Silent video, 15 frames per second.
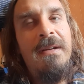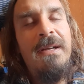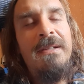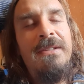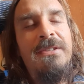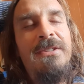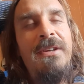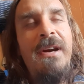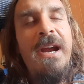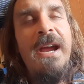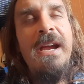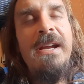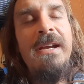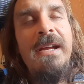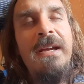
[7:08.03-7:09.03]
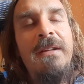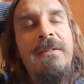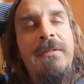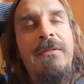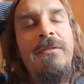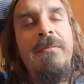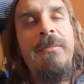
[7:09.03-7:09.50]
It's draining
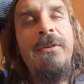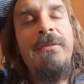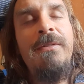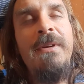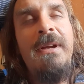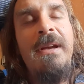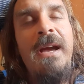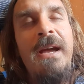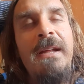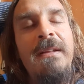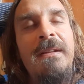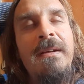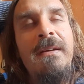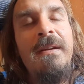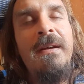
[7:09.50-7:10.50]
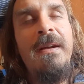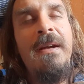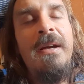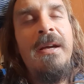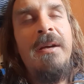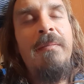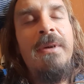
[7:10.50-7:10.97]
to communicate
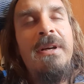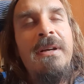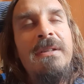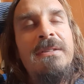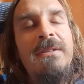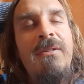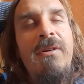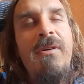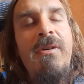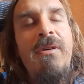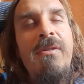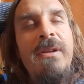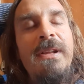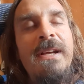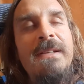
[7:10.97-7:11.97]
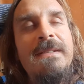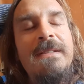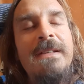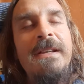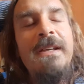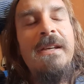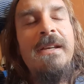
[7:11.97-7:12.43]
because all they
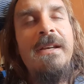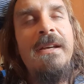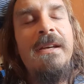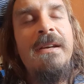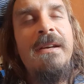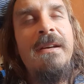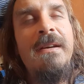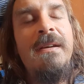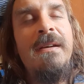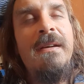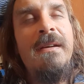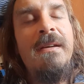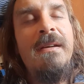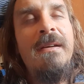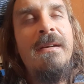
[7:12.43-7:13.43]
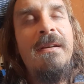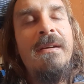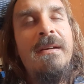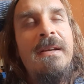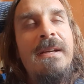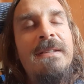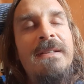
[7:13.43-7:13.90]
see
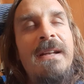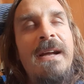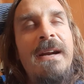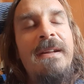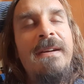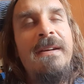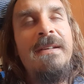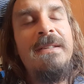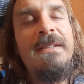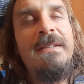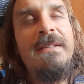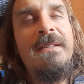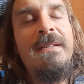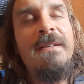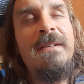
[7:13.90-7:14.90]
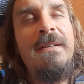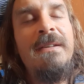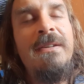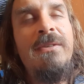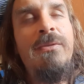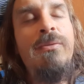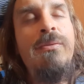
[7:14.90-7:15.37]
is letters,
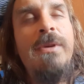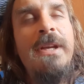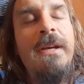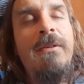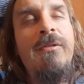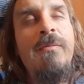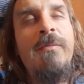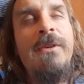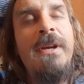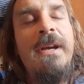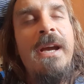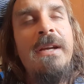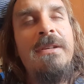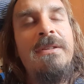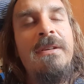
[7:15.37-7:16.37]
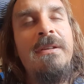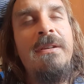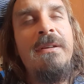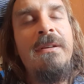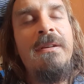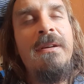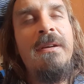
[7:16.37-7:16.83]
2D communication,
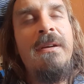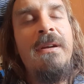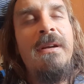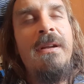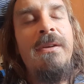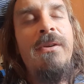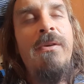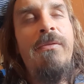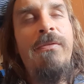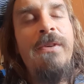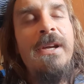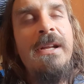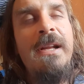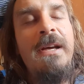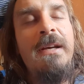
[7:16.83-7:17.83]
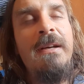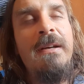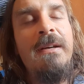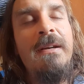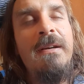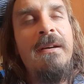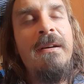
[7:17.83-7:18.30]
no feeling,
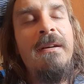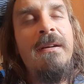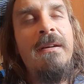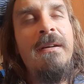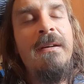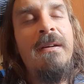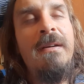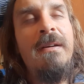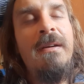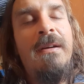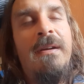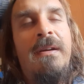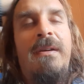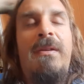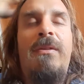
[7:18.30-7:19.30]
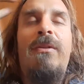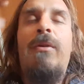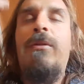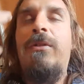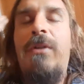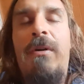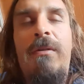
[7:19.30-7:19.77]
no
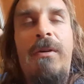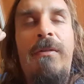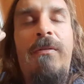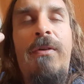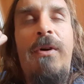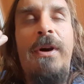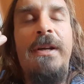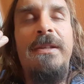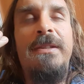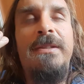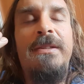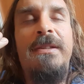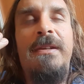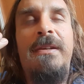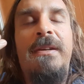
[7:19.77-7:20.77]
tone of voice,